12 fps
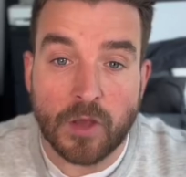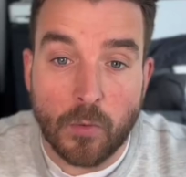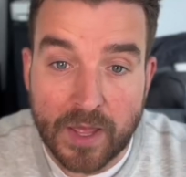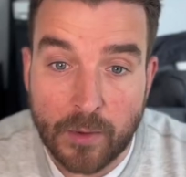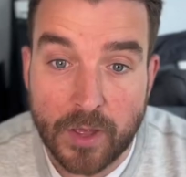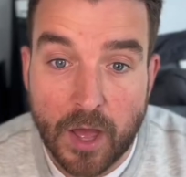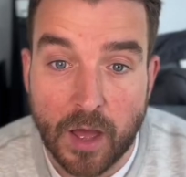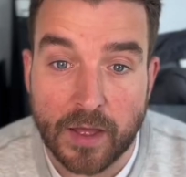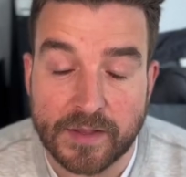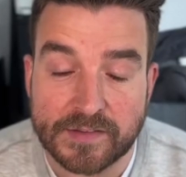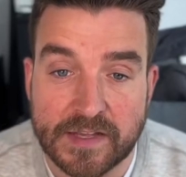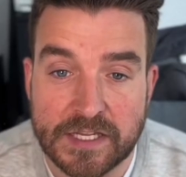So here we are
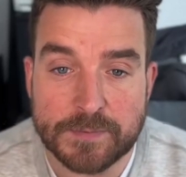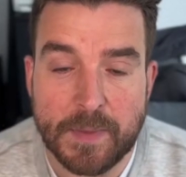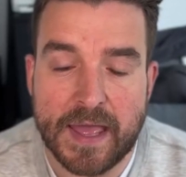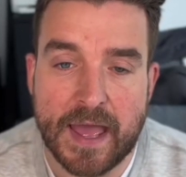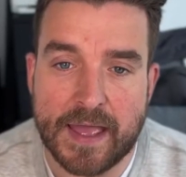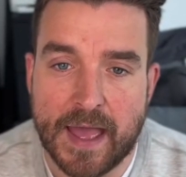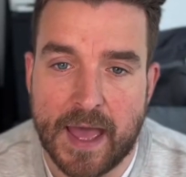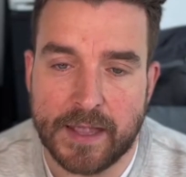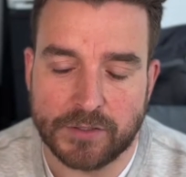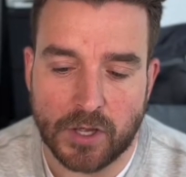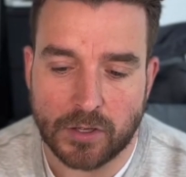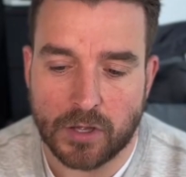at
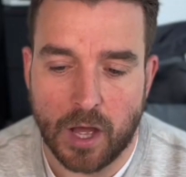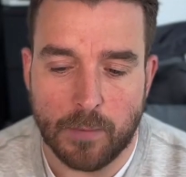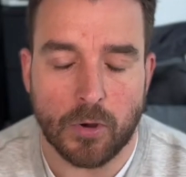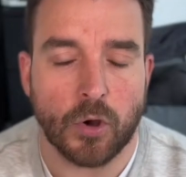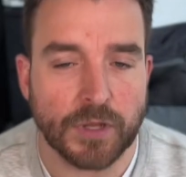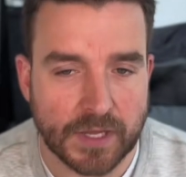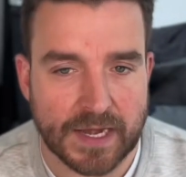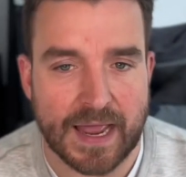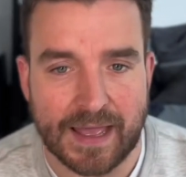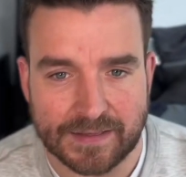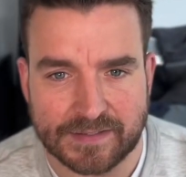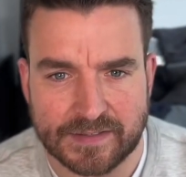teachmateai.com, or you can
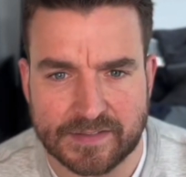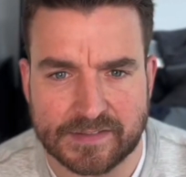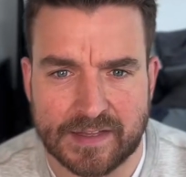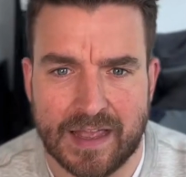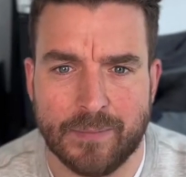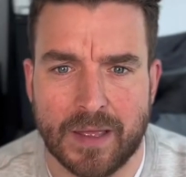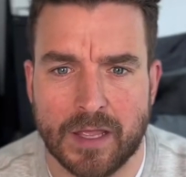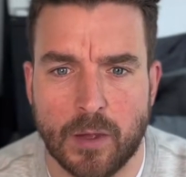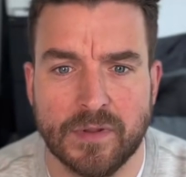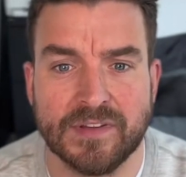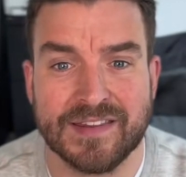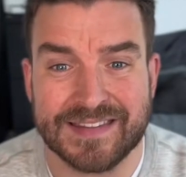access the site by
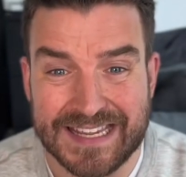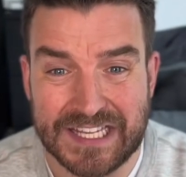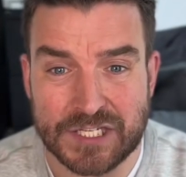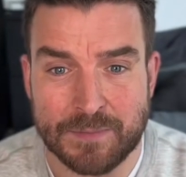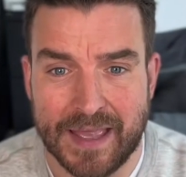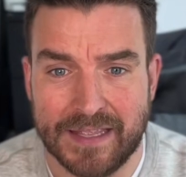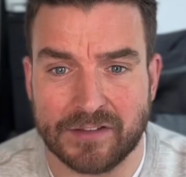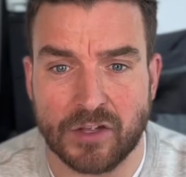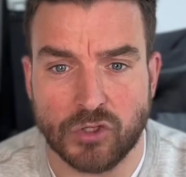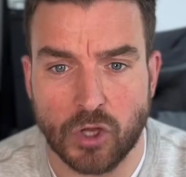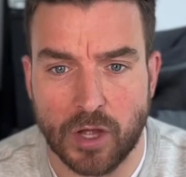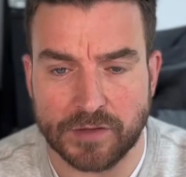going to
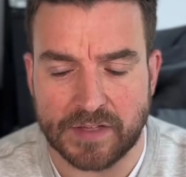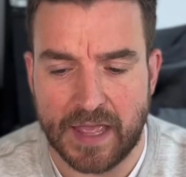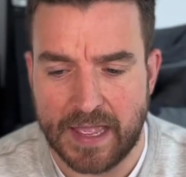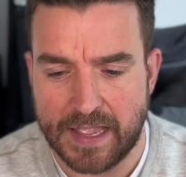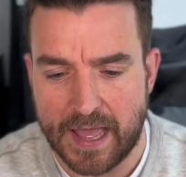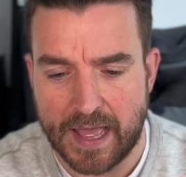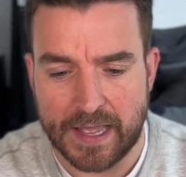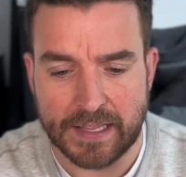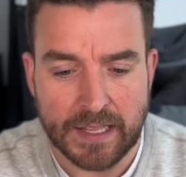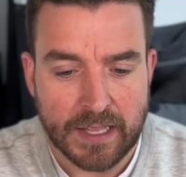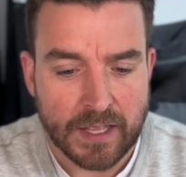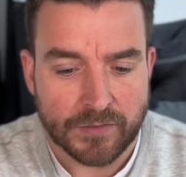
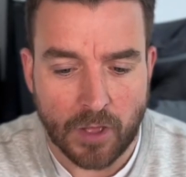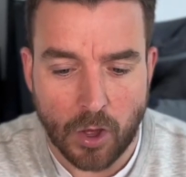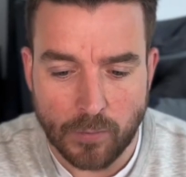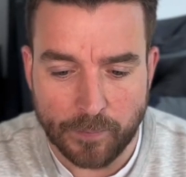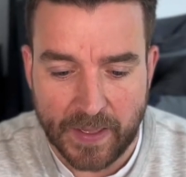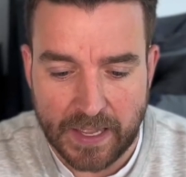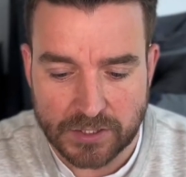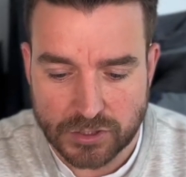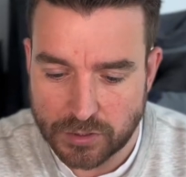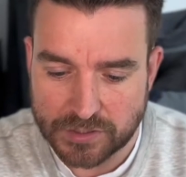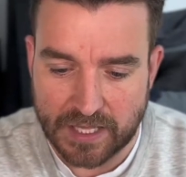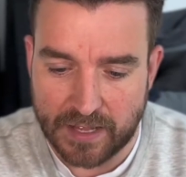teachmate.ai. The
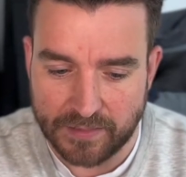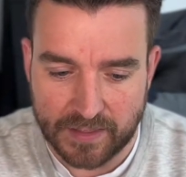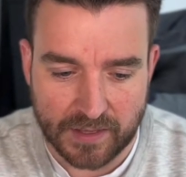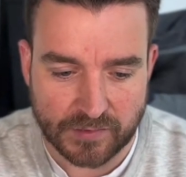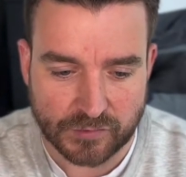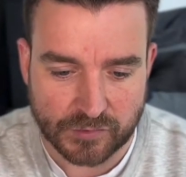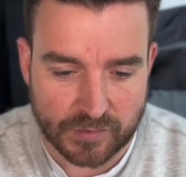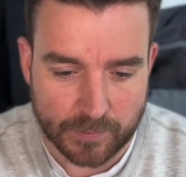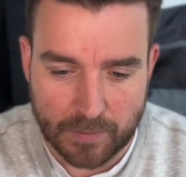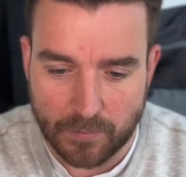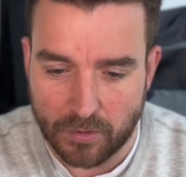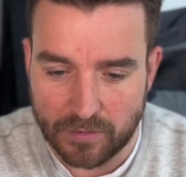homepage looks like this, just a
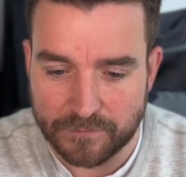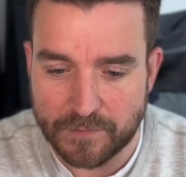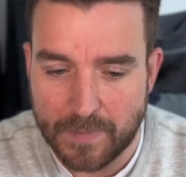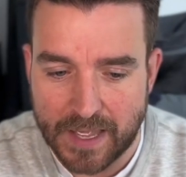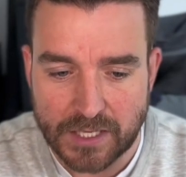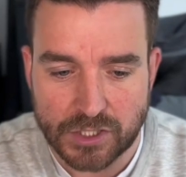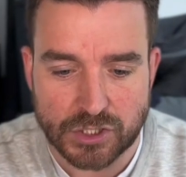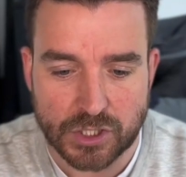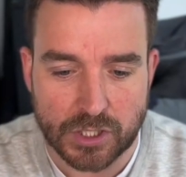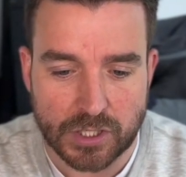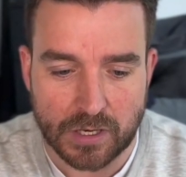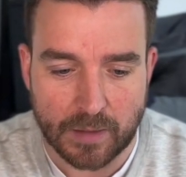bit more
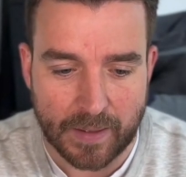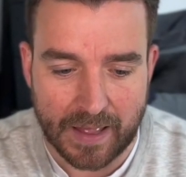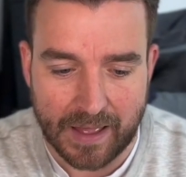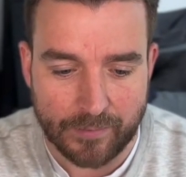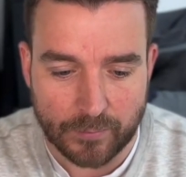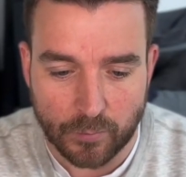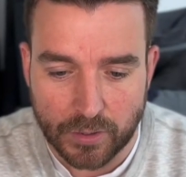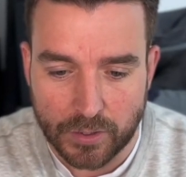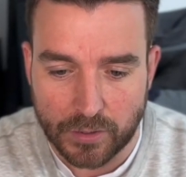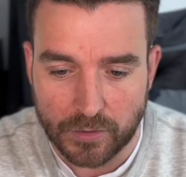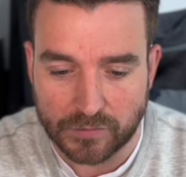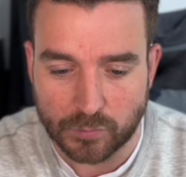information about how it
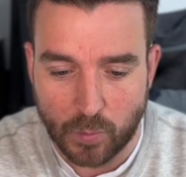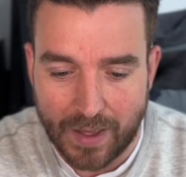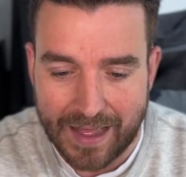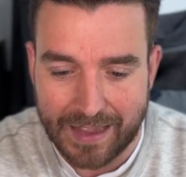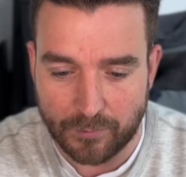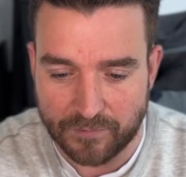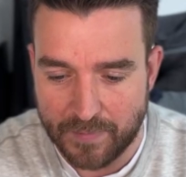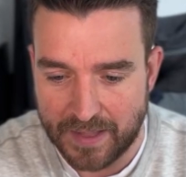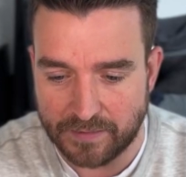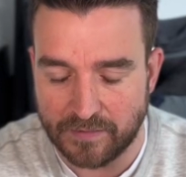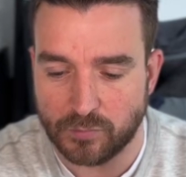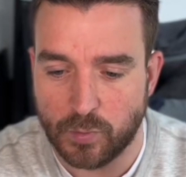works, why we've
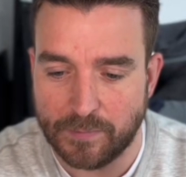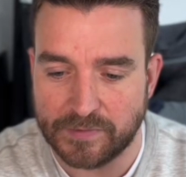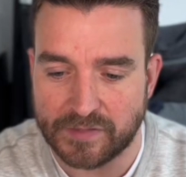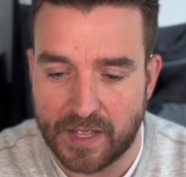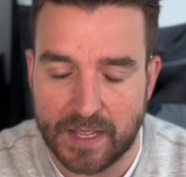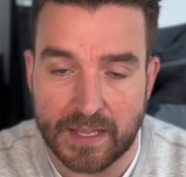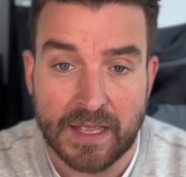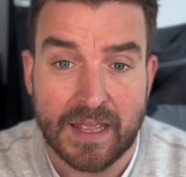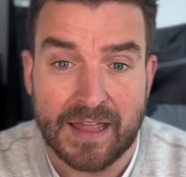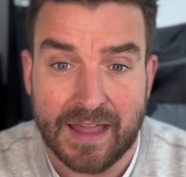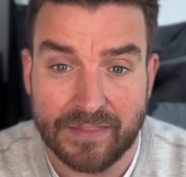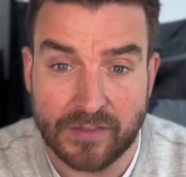made this website.
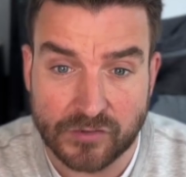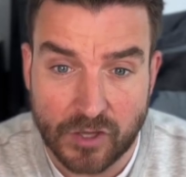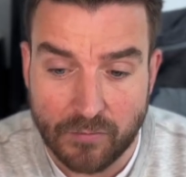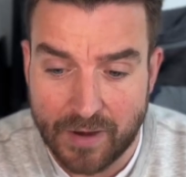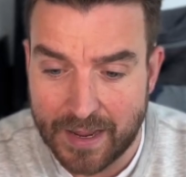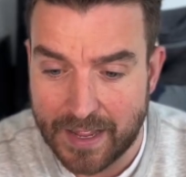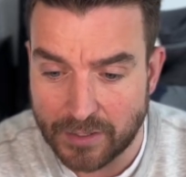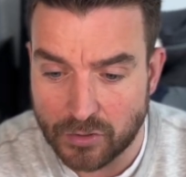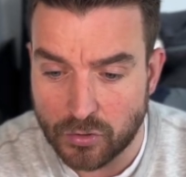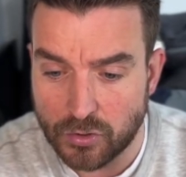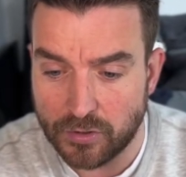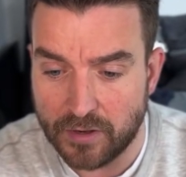And in the top right hand
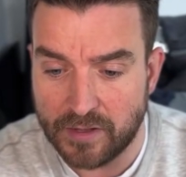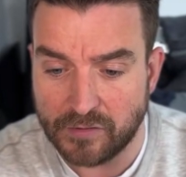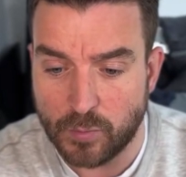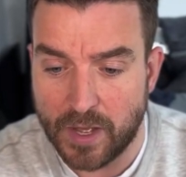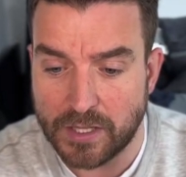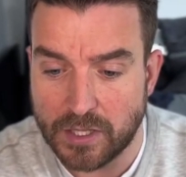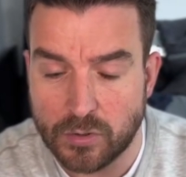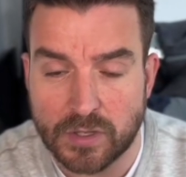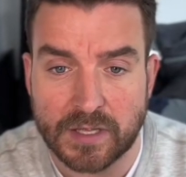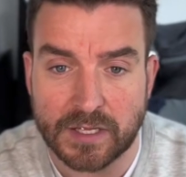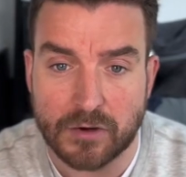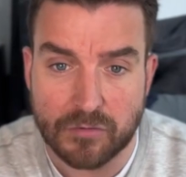corner is where you
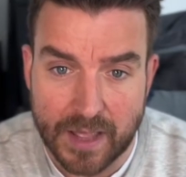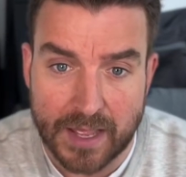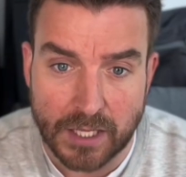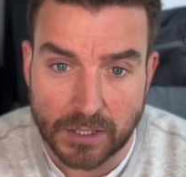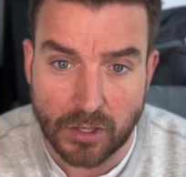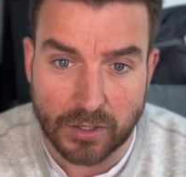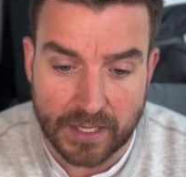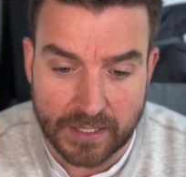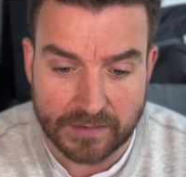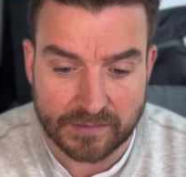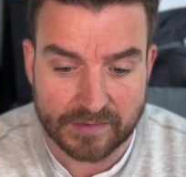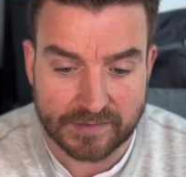can create a
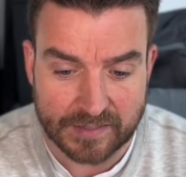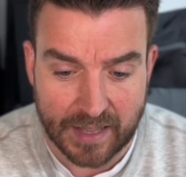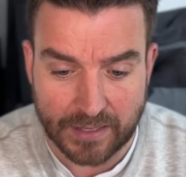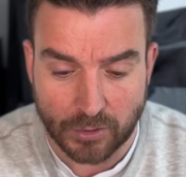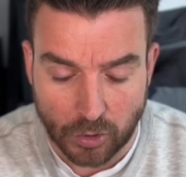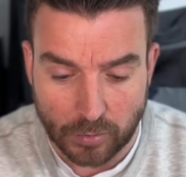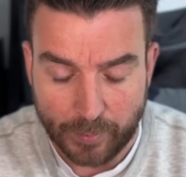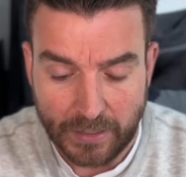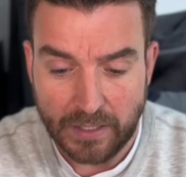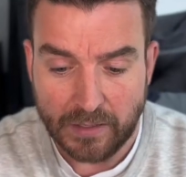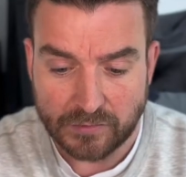login to sign up.